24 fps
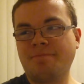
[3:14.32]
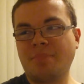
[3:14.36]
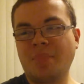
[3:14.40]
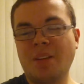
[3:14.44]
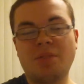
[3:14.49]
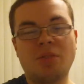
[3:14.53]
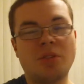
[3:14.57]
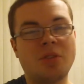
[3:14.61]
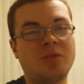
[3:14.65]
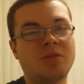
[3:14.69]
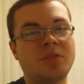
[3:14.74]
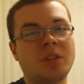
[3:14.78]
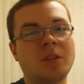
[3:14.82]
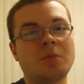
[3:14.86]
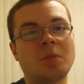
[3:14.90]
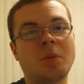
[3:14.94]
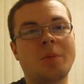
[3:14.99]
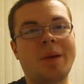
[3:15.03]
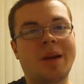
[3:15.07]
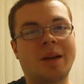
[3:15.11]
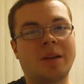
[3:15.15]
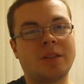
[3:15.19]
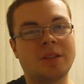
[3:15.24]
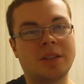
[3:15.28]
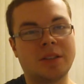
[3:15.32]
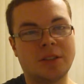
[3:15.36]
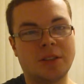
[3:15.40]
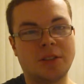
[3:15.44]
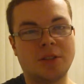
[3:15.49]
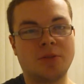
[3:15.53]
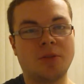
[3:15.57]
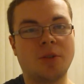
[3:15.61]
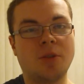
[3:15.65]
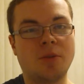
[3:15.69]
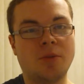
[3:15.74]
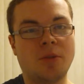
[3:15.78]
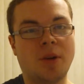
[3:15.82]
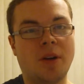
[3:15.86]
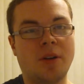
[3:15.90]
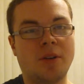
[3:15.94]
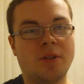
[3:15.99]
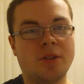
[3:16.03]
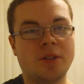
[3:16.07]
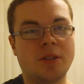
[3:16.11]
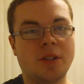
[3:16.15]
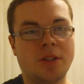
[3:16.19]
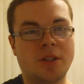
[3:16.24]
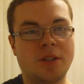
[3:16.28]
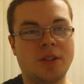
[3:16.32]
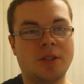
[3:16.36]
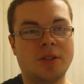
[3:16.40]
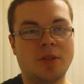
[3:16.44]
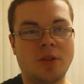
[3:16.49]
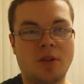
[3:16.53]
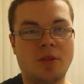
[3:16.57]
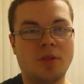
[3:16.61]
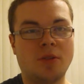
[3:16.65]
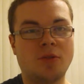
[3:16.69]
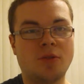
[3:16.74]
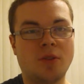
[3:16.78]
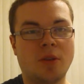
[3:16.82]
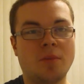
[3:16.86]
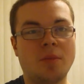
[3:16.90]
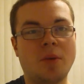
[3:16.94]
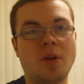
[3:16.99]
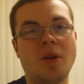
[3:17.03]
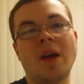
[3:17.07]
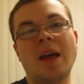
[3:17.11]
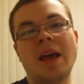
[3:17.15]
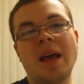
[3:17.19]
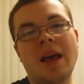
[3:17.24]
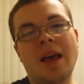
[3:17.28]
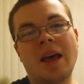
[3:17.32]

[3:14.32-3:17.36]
for a film about a screenwriter such as Dalton Trumbo,